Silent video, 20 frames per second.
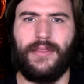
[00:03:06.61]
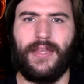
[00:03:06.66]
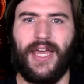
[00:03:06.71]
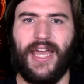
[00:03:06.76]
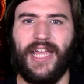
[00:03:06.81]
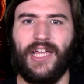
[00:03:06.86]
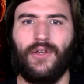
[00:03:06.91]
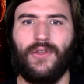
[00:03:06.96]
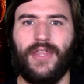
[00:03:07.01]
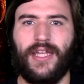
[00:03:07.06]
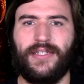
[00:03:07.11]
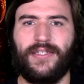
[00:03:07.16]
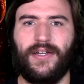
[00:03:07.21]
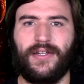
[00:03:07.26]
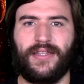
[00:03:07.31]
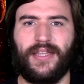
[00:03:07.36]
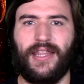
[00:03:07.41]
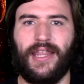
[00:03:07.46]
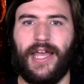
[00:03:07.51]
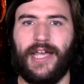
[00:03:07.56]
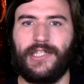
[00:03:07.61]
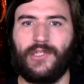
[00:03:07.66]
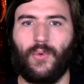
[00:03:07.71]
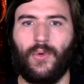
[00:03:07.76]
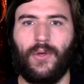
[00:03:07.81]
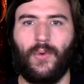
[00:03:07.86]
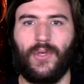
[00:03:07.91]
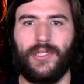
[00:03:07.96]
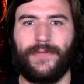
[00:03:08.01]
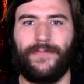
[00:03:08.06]
The angle they took the last
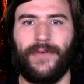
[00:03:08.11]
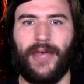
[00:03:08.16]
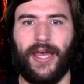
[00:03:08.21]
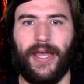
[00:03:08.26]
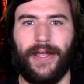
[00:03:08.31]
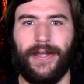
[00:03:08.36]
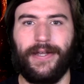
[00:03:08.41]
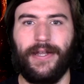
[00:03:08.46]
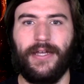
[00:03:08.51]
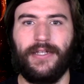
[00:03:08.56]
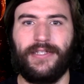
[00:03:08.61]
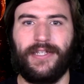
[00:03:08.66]
one was fine,